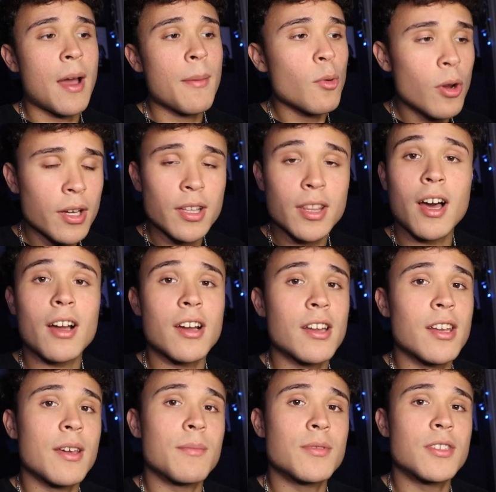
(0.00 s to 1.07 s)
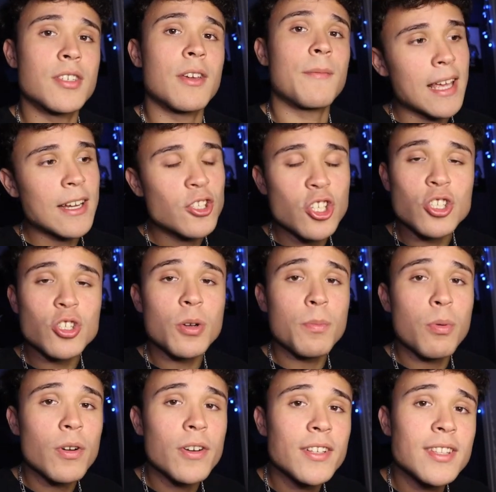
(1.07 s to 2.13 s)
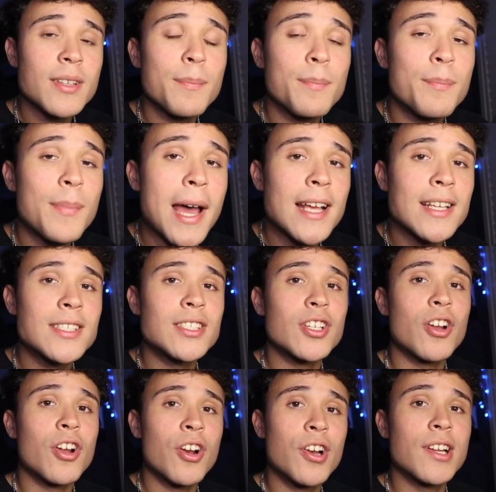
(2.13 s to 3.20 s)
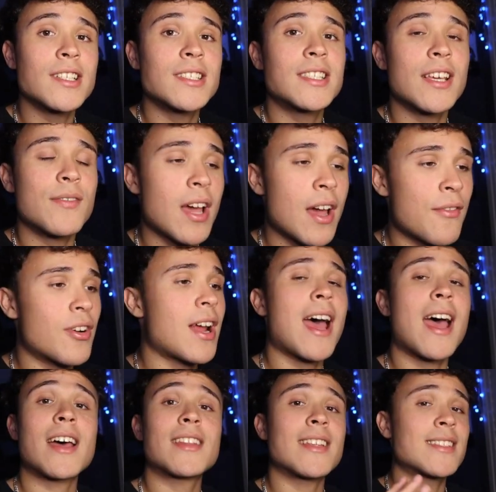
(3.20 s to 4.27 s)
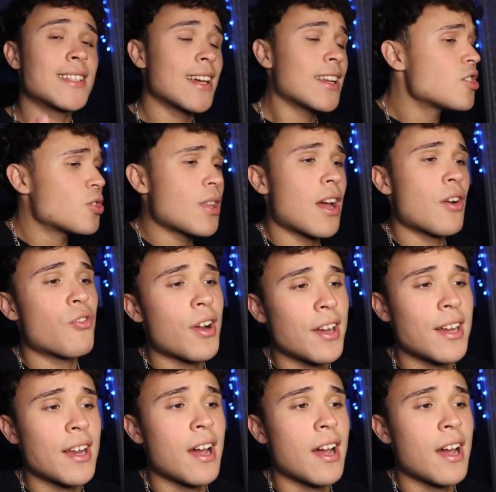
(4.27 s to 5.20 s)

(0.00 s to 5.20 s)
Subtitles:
I'm going long on AMC. They just reported the best earnings they've ever had. Let's get into that right